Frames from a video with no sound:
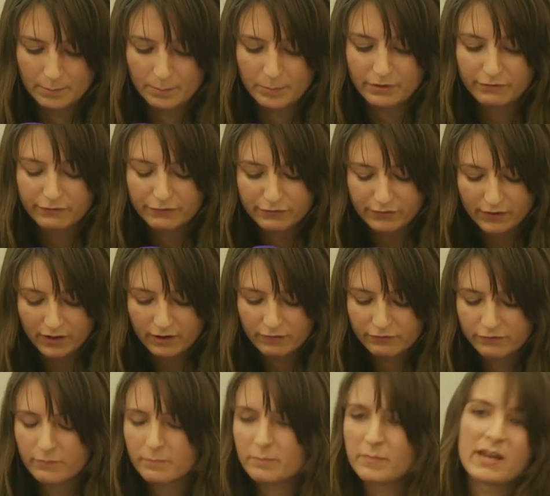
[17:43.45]
But far
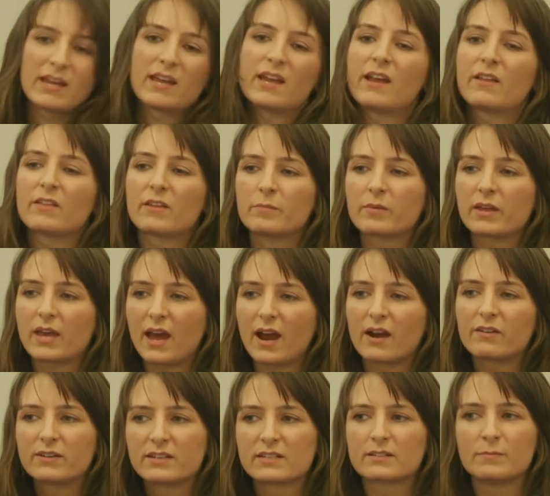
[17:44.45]
from making them
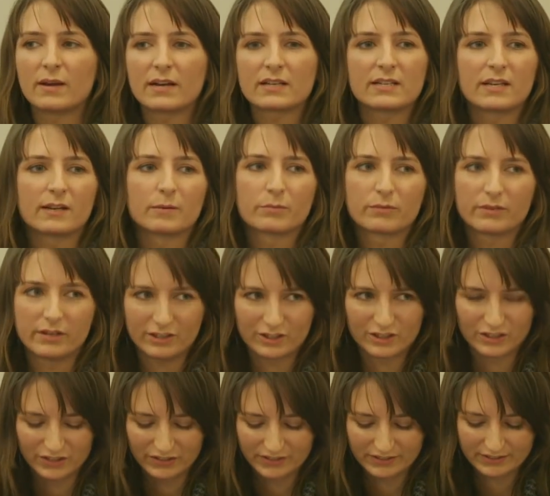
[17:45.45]
charismatic
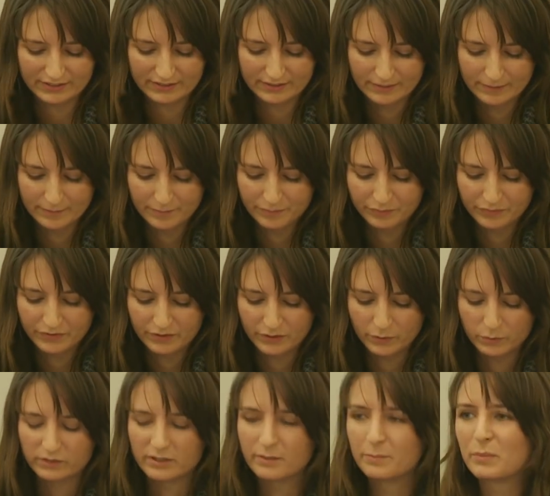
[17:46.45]
preachers
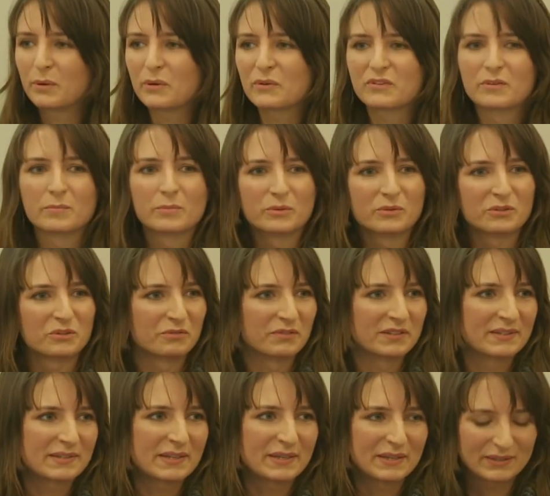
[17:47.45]
that were impossible to
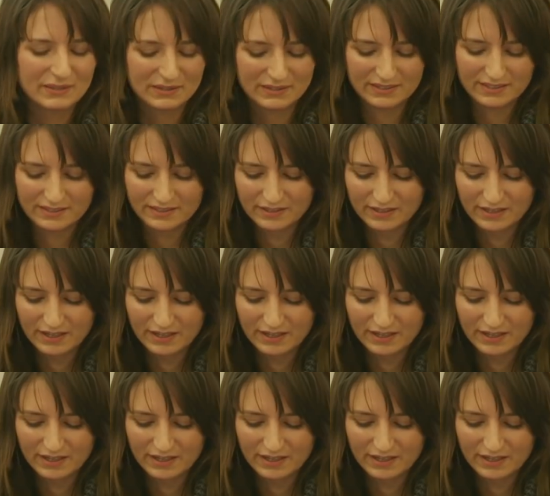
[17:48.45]
resist,